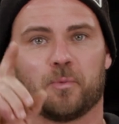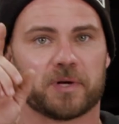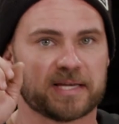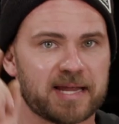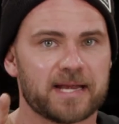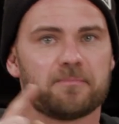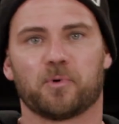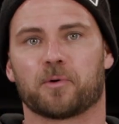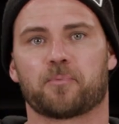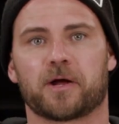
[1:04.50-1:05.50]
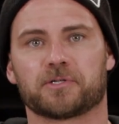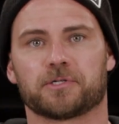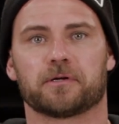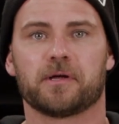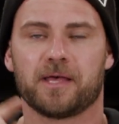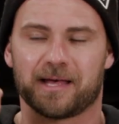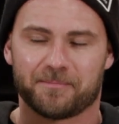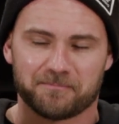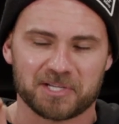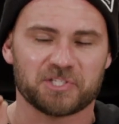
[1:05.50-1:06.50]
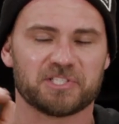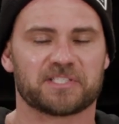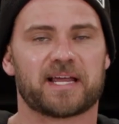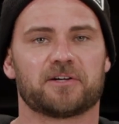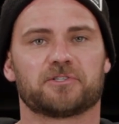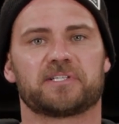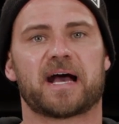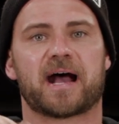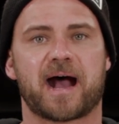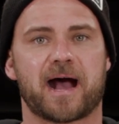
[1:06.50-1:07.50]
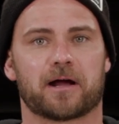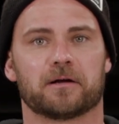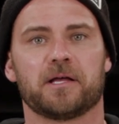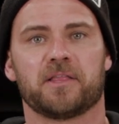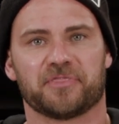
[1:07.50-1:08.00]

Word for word: We needed more pressure, emission standards got higher.